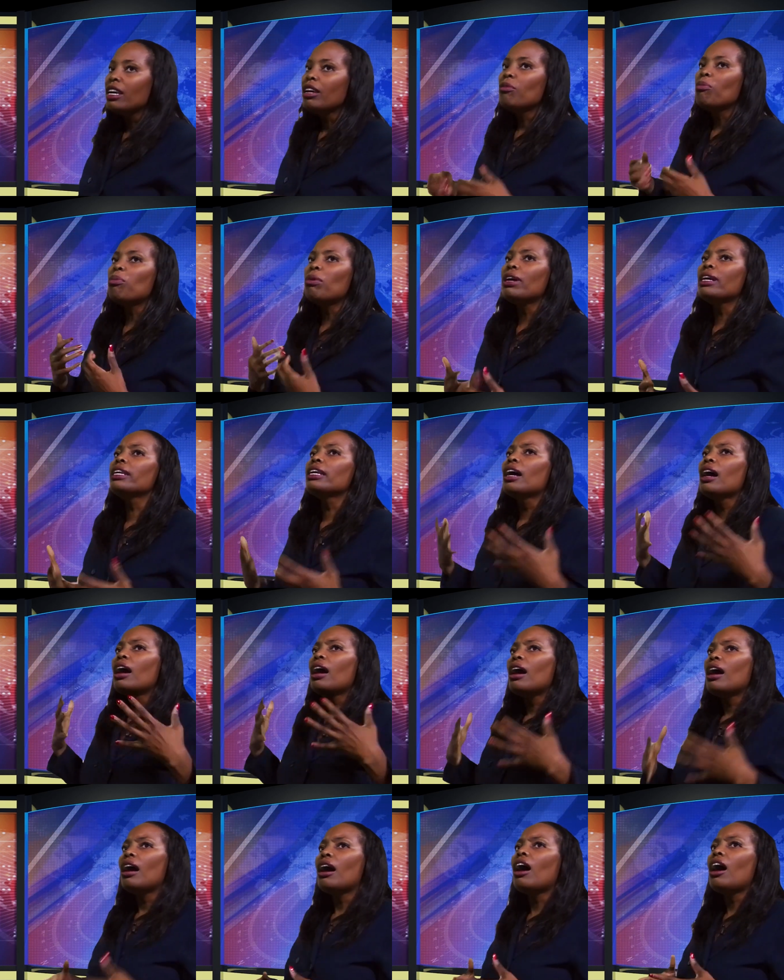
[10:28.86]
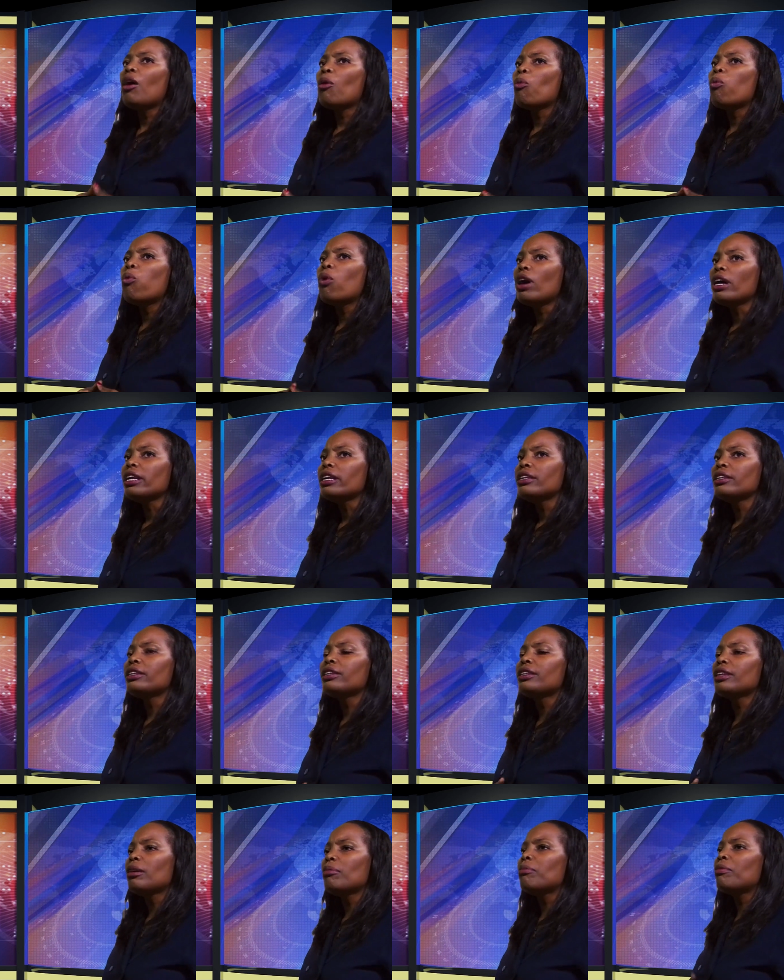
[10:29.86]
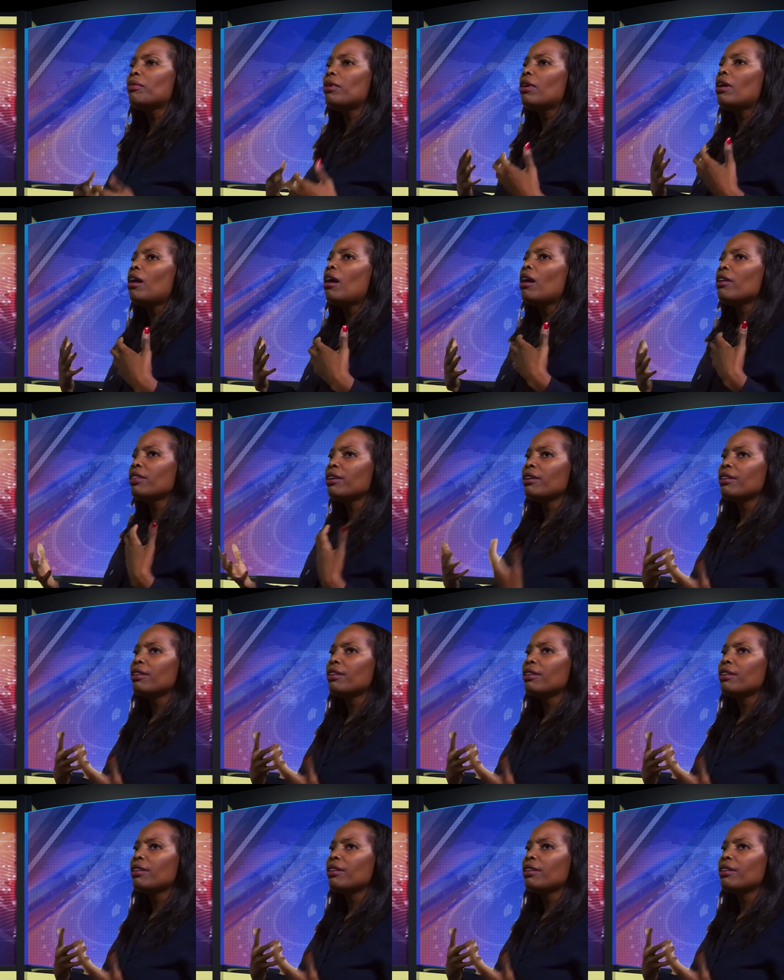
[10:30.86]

But what are some other